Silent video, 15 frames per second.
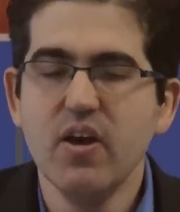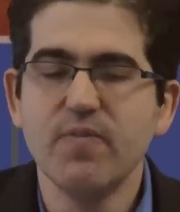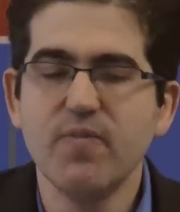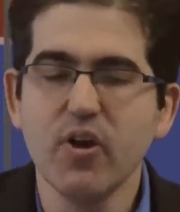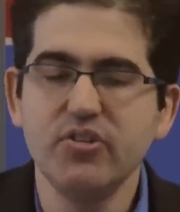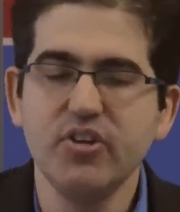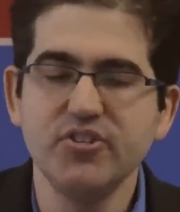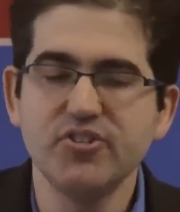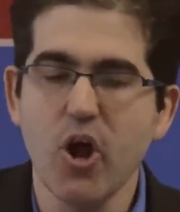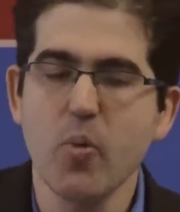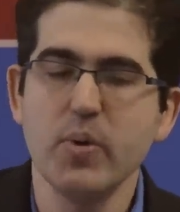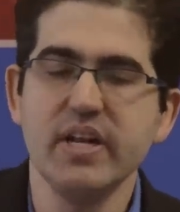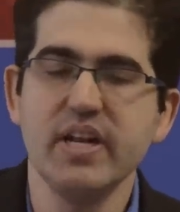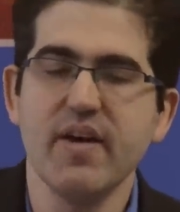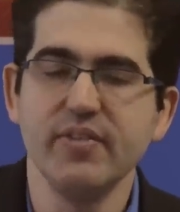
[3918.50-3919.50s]
versus
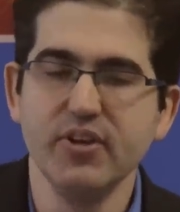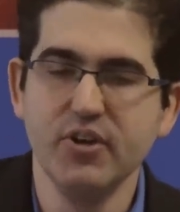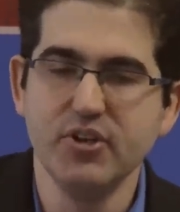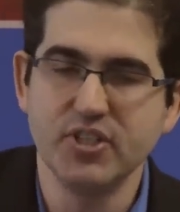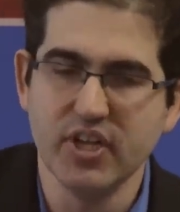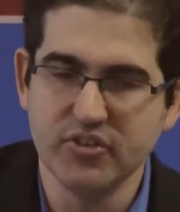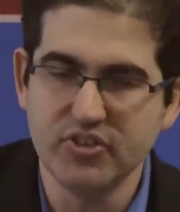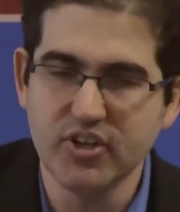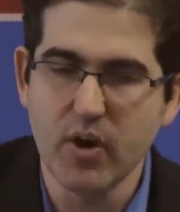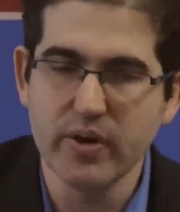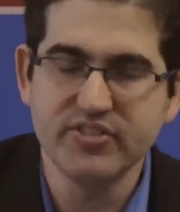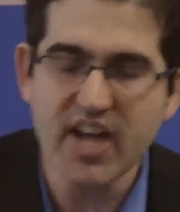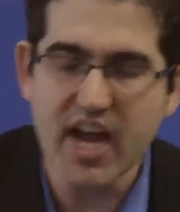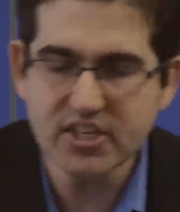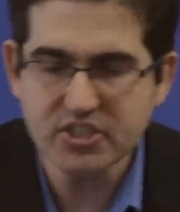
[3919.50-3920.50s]
Darwinian evolution. So
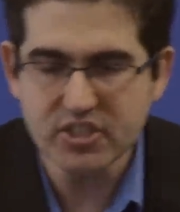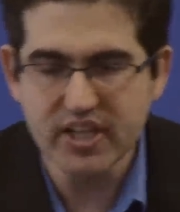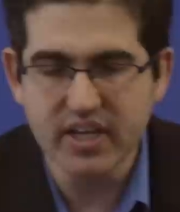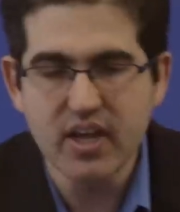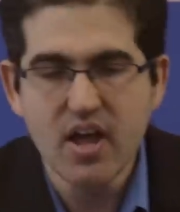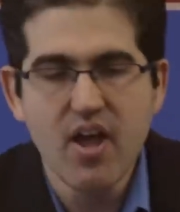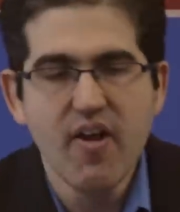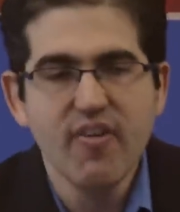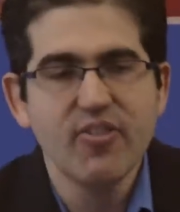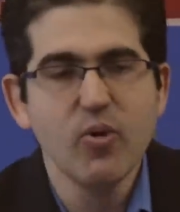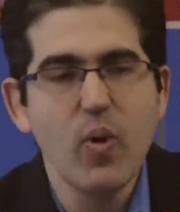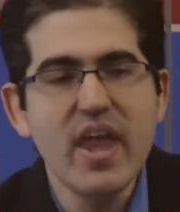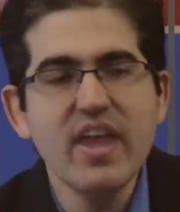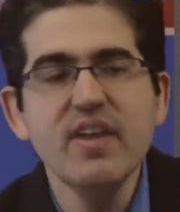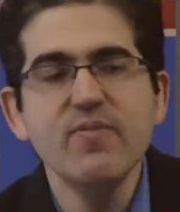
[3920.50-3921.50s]
essentially, the
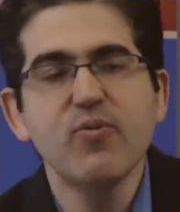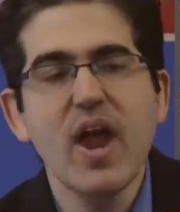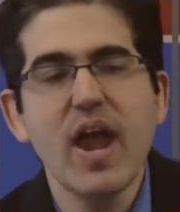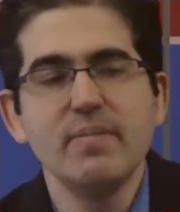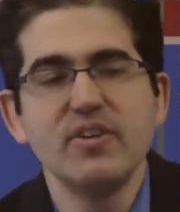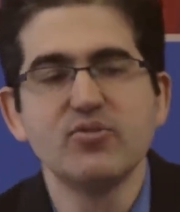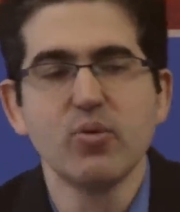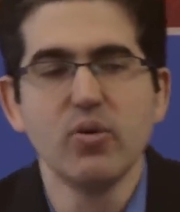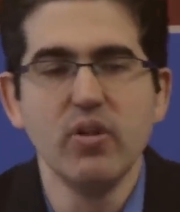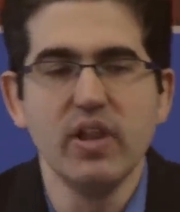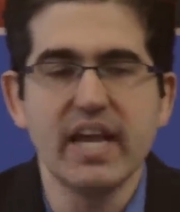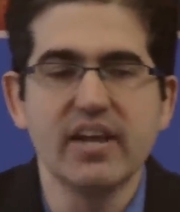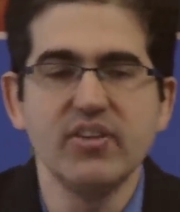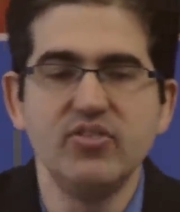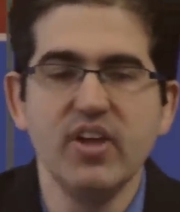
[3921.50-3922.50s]
way he framed his
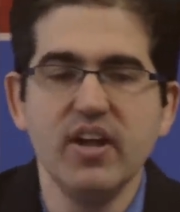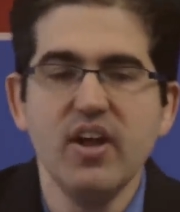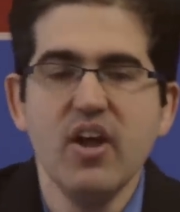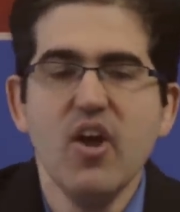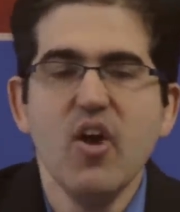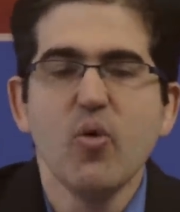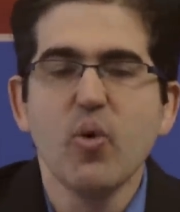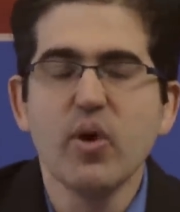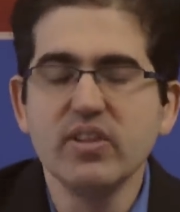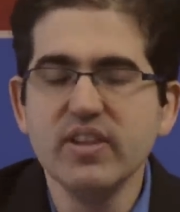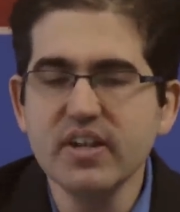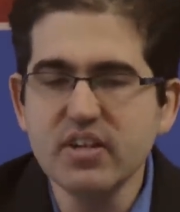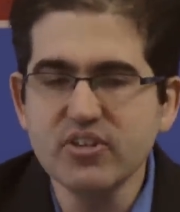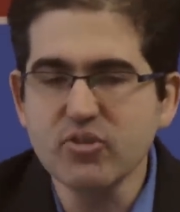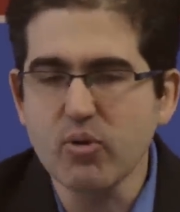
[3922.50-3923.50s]
ruling is that
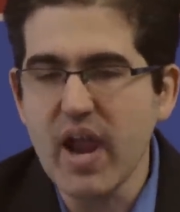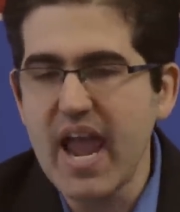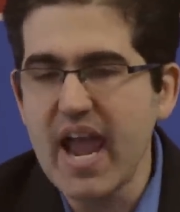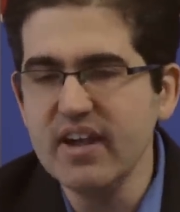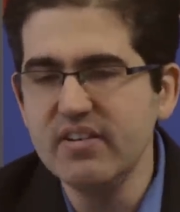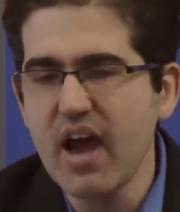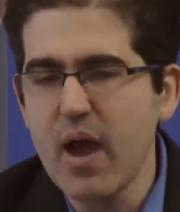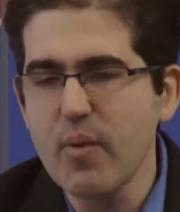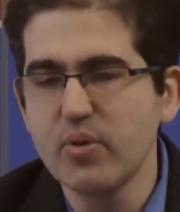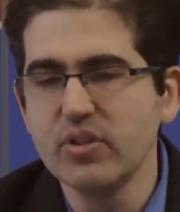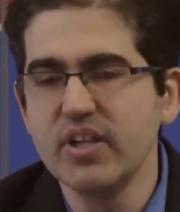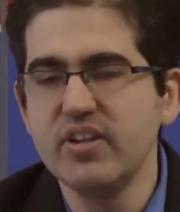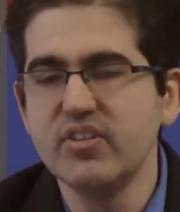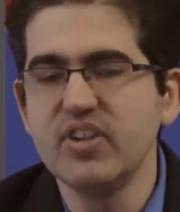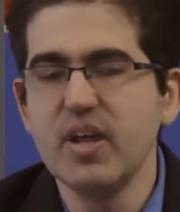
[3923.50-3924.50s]
religious or
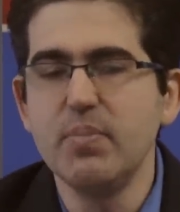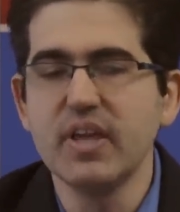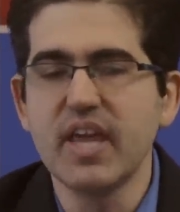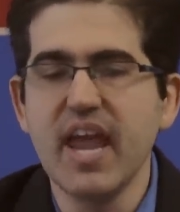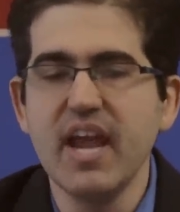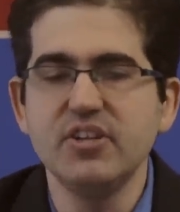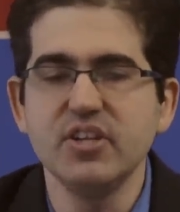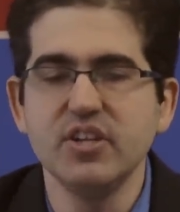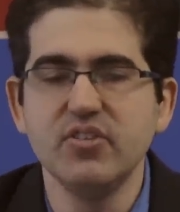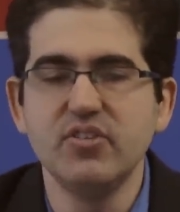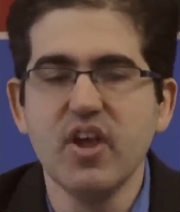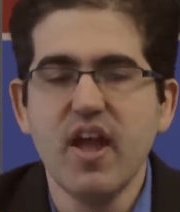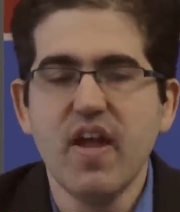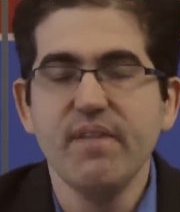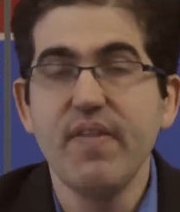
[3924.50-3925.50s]
anti-religious implications,
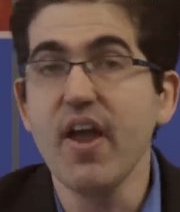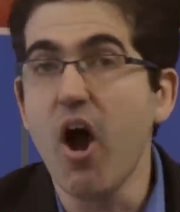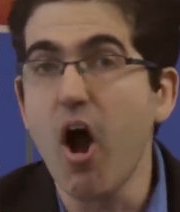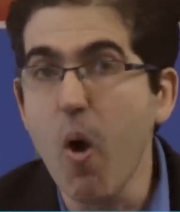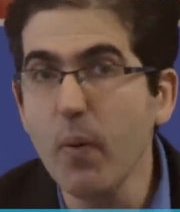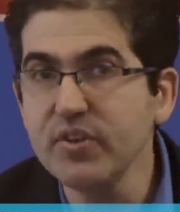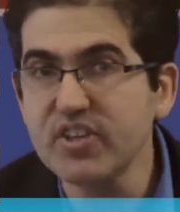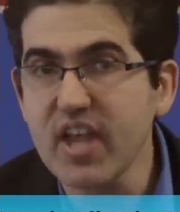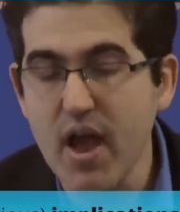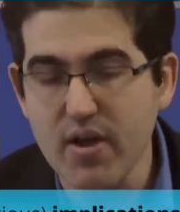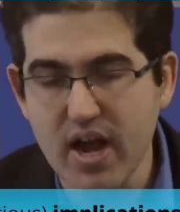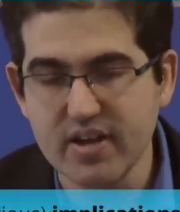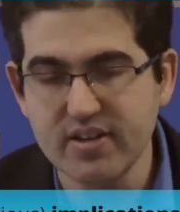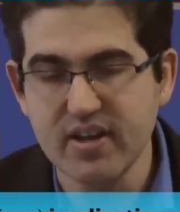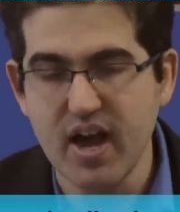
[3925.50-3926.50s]
they always count
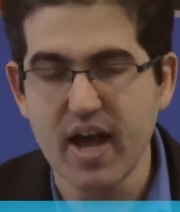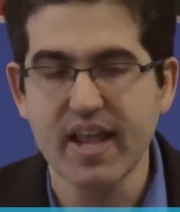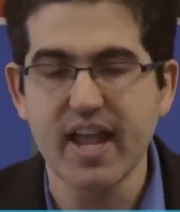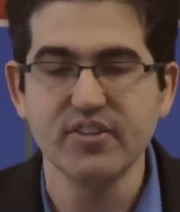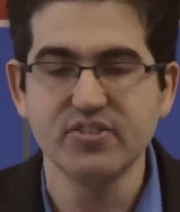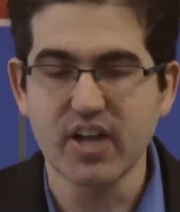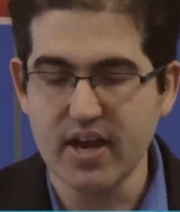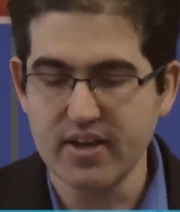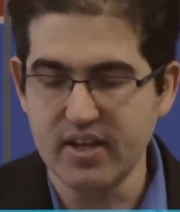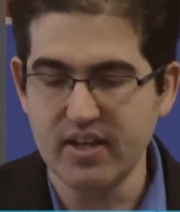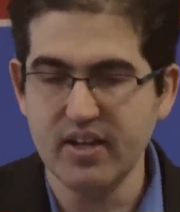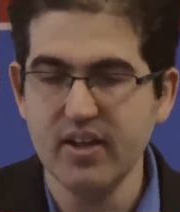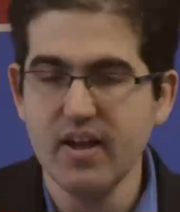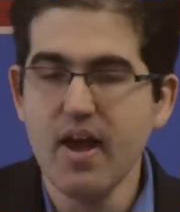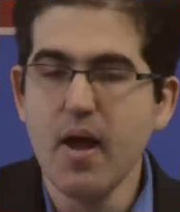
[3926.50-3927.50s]
ID against
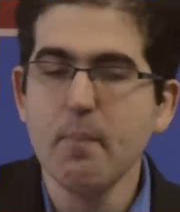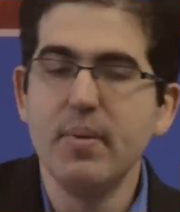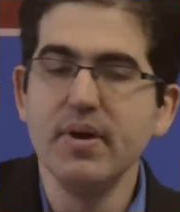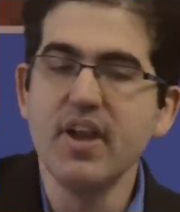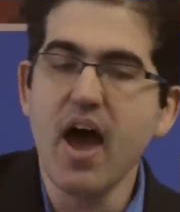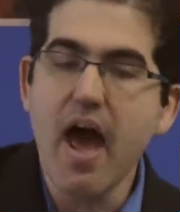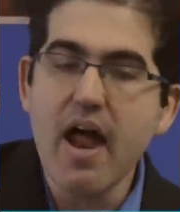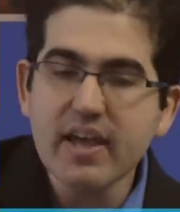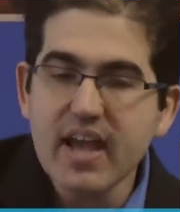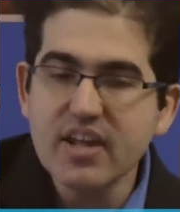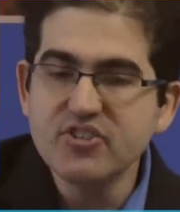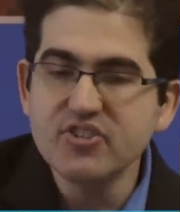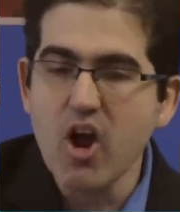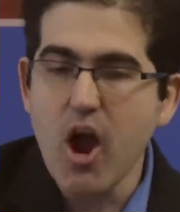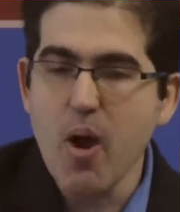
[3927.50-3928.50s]
ID, but not
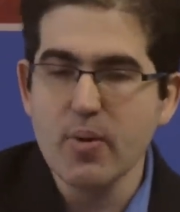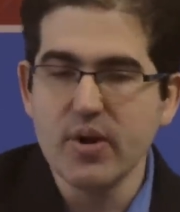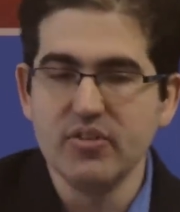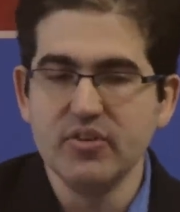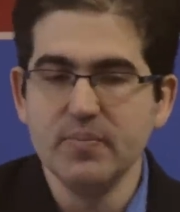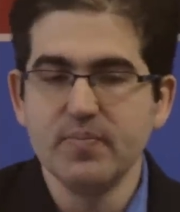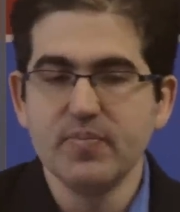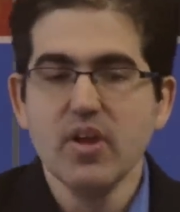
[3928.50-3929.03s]
against Darwinism.